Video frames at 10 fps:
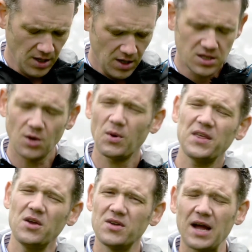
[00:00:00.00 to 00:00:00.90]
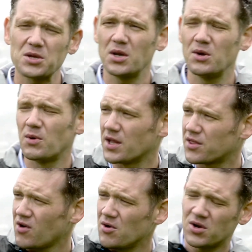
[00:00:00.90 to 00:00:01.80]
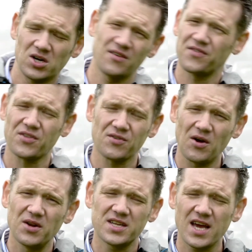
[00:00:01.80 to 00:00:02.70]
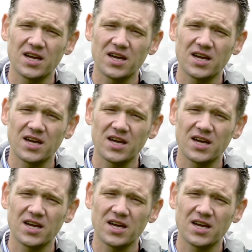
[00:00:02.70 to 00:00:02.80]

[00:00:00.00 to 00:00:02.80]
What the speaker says: So whether you naturally want to throw God off the throne and take